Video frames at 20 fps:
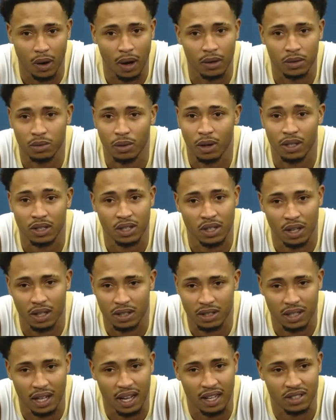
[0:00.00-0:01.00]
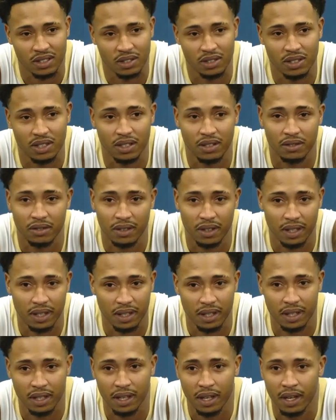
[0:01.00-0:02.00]
I was watching all these guys on
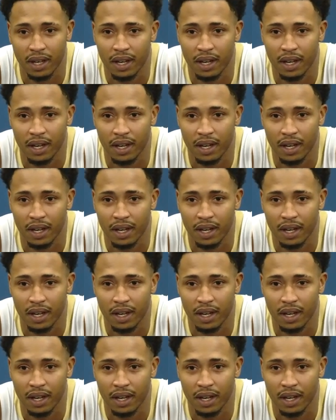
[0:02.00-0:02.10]
TV,